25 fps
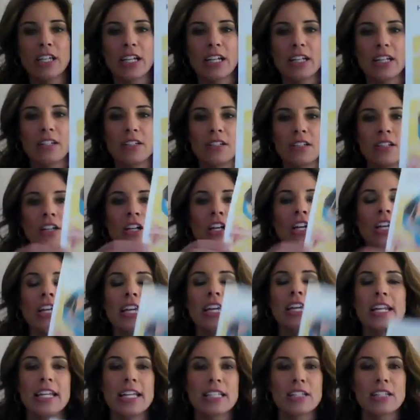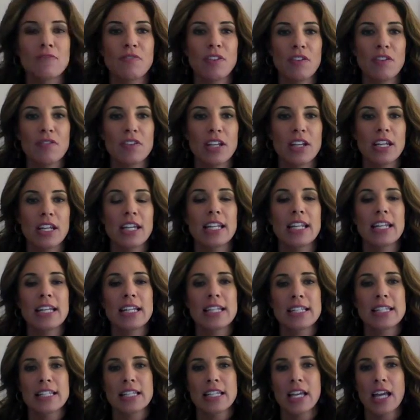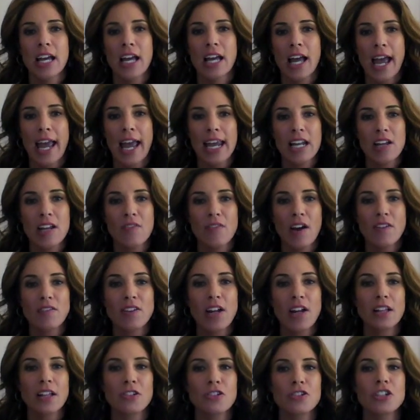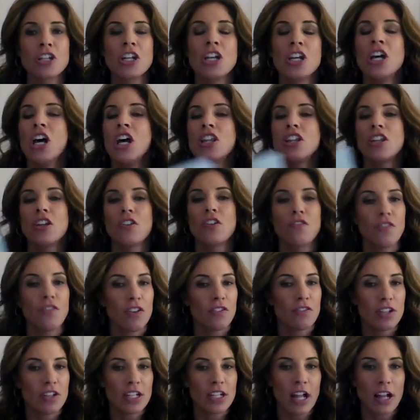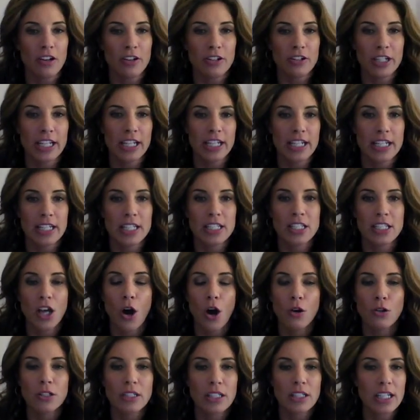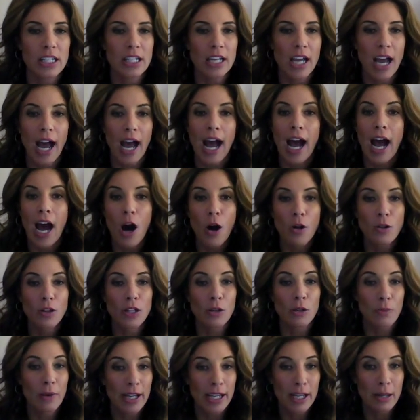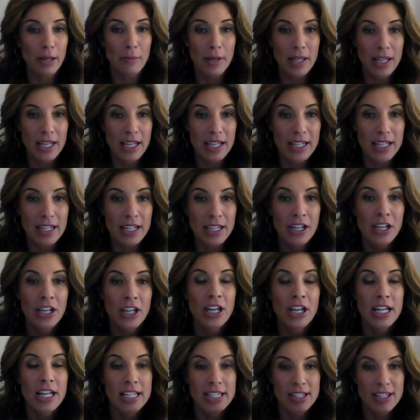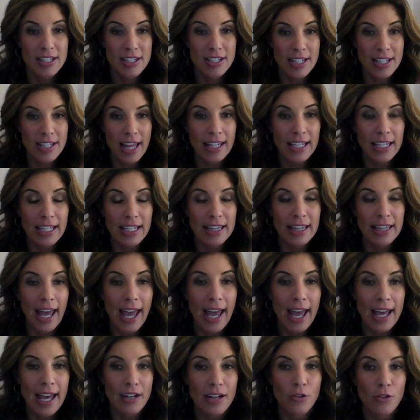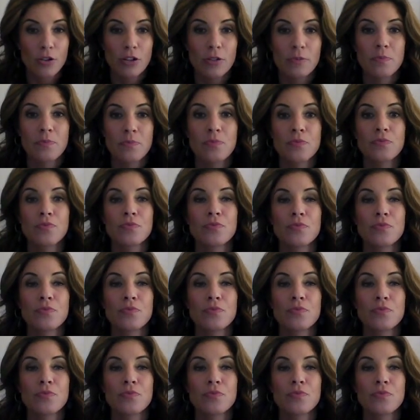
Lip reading: kit. It is $50. It is $85. The $50 kit is I only recommend selling that, or